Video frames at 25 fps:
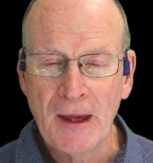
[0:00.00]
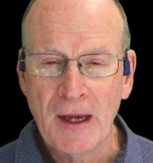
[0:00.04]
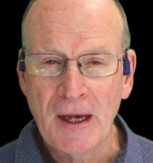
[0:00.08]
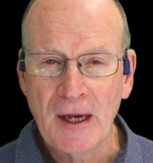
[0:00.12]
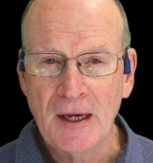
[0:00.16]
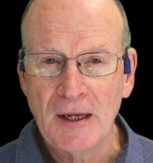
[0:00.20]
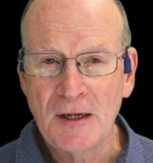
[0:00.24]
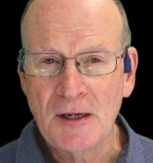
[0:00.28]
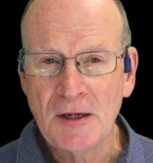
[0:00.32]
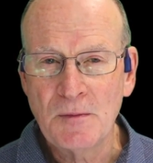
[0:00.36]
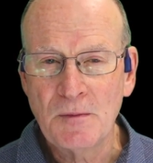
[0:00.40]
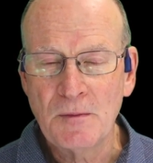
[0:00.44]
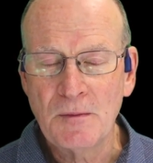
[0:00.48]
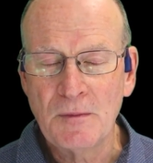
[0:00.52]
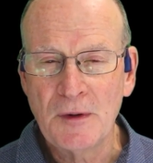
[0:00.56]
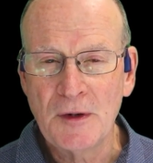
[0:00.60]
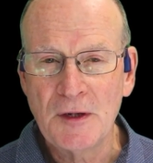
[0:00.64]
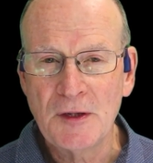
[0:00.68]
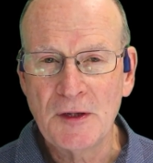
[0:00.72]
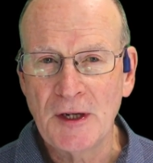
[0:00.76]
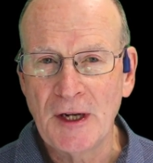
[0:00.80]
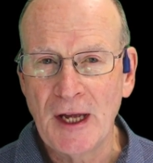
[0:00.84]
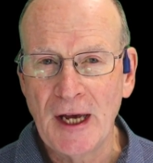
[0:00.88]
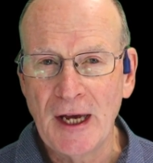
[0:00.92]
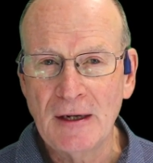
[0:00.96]
And it
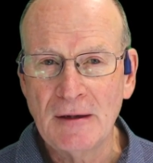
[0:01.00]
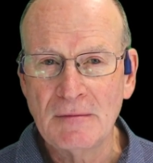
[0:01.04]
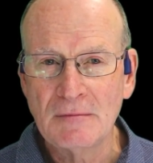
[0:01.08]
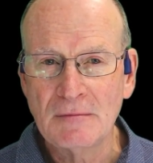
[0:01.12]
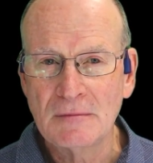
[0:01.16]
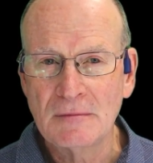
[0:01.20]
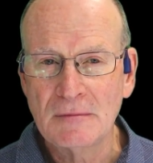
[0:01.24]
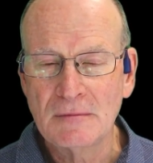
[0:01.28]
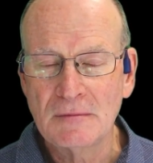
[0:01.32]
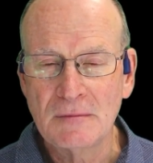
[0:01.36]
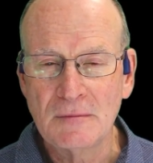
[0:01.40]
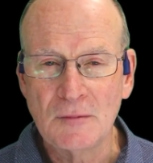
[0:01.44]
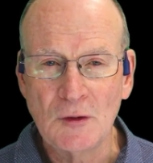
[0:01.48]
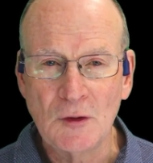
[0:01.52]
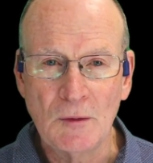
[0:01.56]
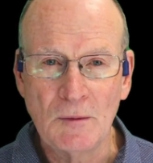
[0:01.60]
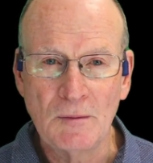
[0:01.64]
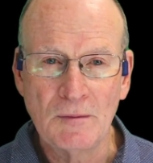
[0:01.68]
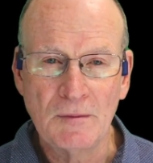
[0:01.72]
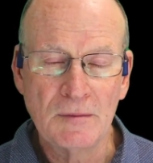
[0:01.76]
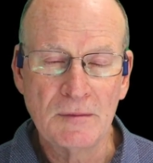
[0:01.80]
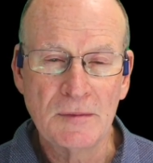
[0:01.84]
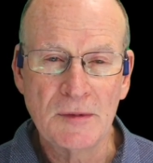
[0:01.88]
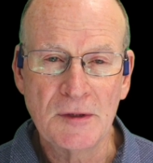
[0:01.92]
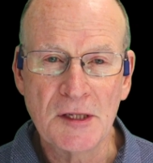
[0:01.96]
printed out, or
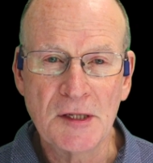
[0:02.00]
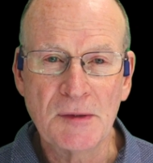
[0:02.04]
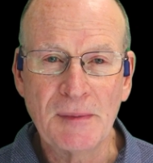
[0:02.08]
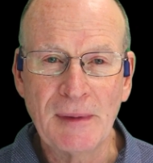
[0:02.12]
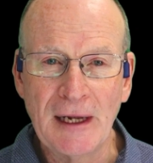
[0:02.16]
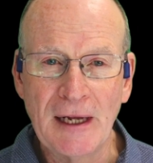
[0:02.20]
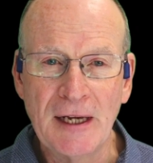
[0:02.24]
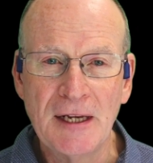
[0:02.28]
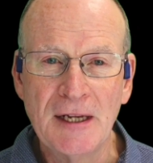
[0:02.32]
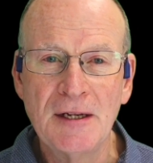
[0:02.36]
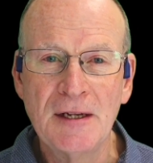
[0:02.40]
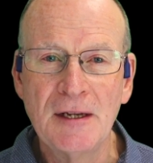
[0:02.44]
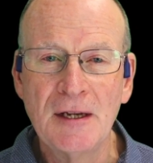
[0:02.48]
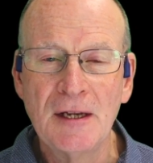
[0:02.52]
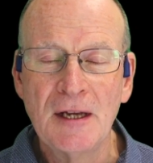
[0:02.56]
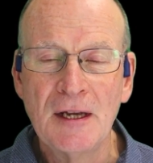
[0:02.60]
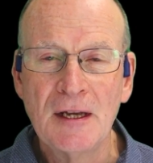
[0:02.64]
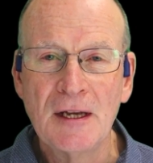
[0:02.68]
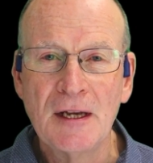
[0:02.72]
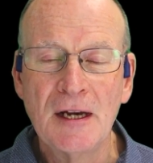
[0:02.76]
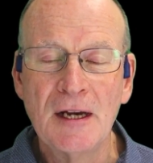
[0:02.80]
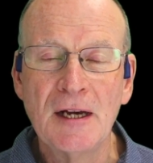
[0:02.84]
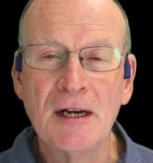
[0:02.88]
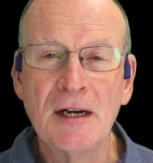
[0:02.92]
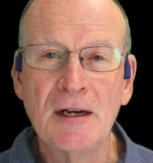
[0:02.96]
displayed,
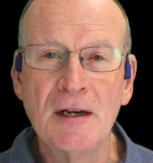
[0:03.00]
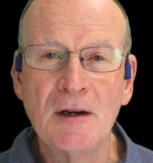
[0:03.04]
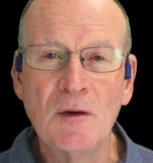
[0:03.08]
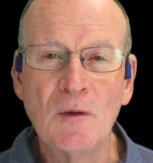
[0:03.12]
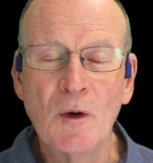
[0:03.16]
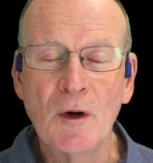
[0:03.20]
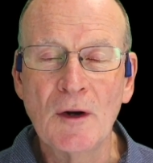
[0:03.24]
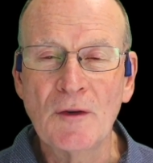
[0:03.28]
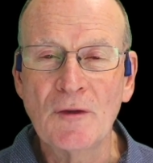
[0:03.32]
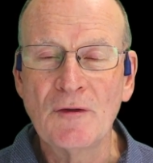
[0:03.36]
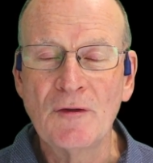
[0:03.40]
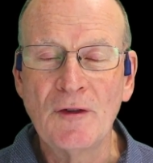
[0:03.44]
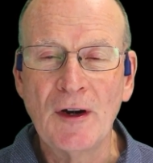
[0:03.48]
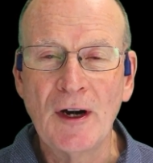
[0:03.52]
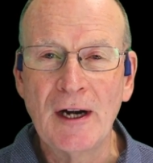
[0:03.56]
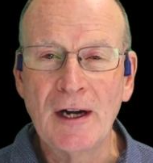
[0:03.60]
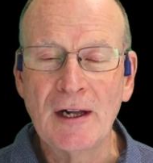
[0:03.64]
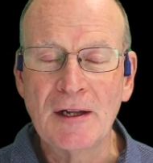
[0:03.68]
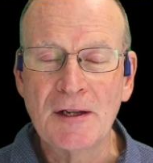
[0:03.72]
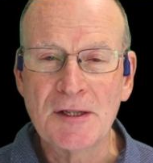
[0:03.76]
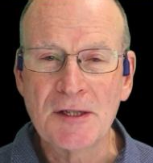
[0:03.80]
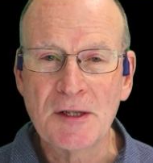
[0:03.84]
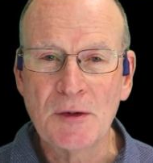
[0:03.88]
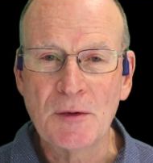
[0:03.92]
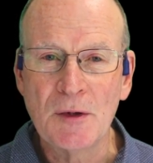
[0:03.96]
what
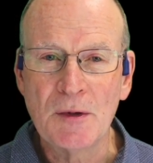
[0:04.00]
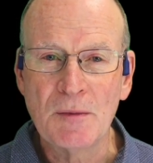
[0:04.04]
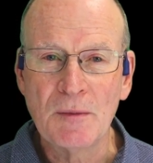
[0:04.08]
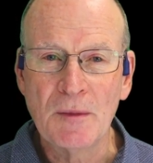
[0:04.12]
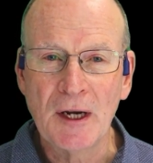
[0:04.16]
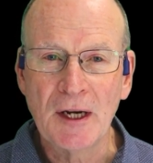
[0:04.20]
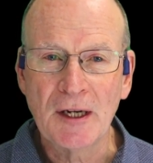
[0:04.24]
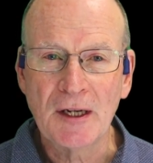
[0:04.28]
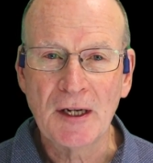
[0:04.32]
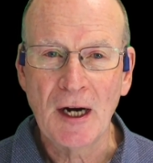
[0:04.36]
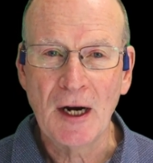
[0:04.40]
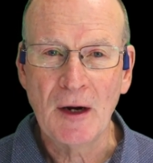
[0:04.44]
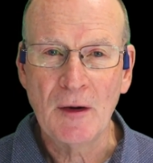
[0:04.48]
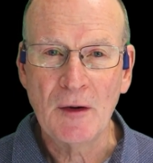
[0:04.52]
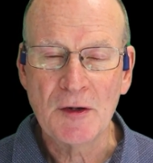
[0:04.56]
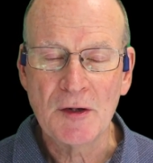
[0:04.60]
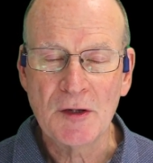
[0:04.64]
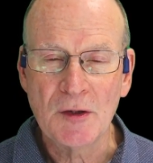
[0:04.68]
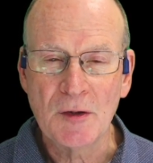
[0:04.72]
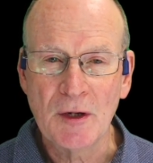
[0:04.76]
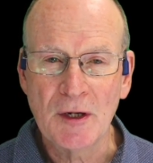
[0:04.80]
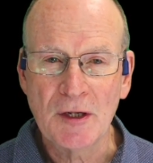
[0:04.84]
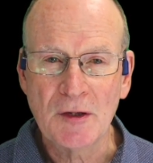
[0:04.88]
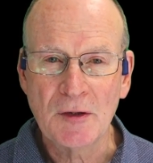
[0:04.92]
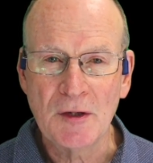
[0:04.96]
files are in my current
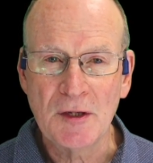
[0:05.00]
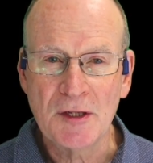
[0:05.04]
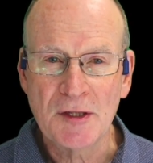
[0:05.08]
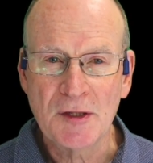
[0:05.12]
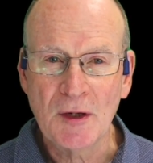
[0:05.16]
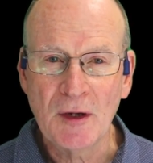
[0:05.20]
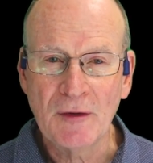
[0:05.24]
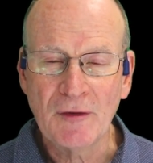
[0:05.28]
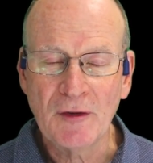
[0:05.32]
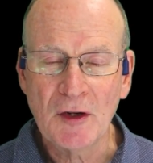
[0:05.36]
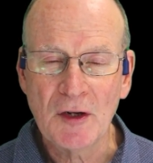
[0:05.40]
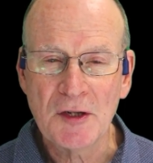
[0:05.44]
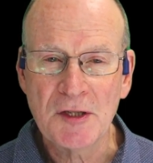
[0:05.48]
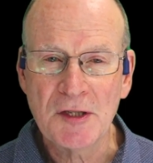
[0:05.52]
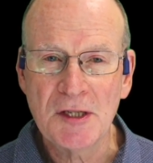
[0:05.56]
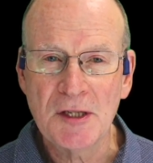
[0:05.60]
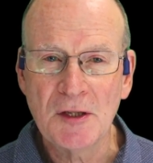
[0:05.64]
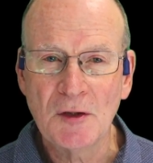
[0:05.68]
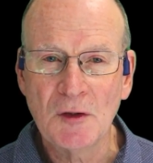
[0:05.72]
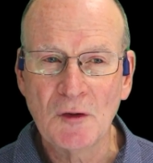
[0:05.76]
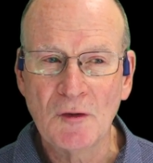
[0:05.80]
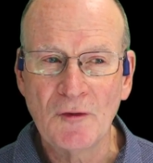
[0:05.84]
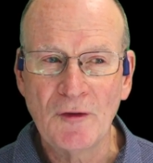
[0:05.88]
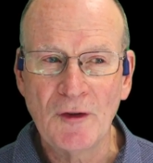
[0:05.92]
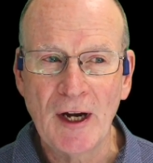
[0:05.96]
directory. So I've got a
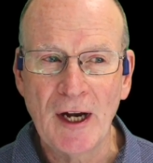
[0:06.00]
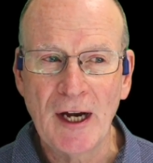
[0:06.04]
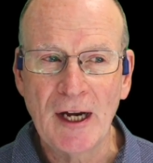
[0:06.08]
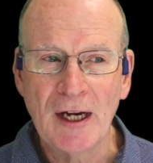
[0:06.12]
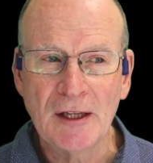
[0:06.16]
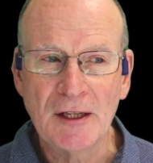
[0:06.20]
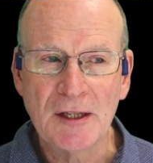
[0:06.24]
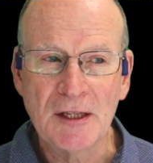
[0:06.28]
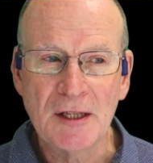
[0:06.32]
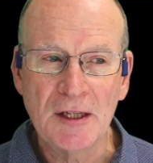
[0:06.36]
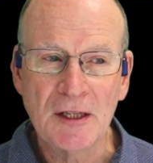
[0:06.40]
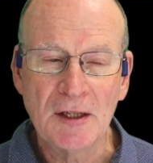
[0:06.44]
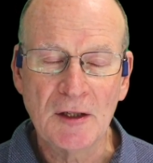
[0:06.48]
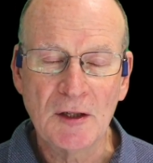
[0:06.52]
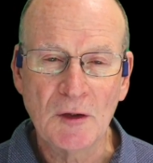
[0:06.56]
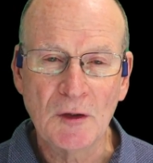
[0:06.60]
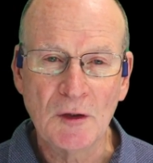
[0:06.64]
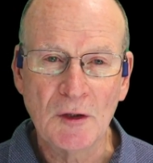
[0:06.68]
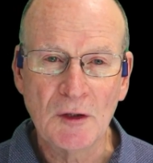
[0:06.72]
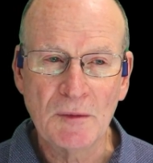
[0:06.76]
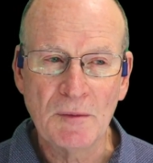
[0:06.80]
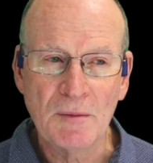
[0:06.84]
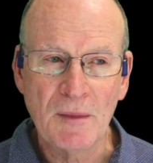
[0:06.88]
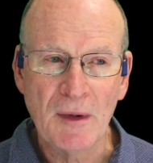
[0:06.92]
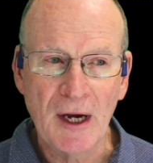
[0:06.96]
single file here
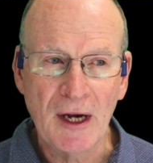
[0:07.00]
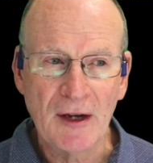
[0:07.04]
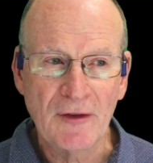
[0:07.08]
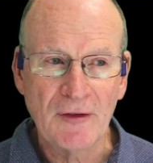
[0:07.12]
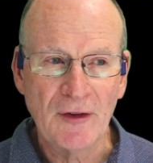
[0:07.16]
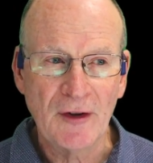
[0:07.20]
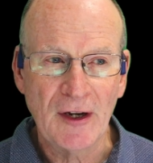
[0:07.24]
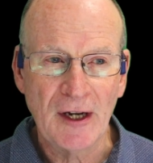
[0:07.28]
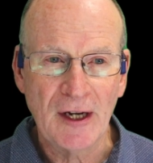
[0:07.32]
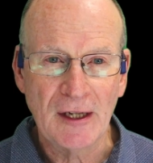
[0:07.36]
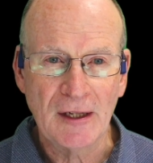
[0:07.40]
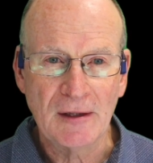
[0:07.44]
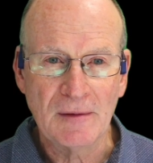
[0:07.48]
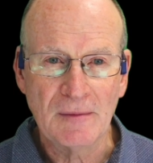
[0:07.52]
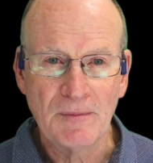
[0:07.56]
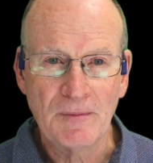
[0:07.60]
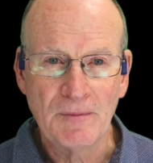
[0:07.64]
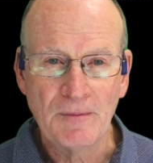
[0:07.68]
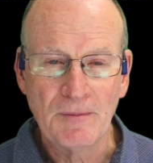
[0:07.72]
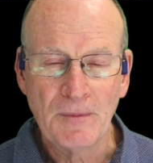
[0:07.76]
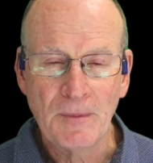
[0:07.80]
called my file.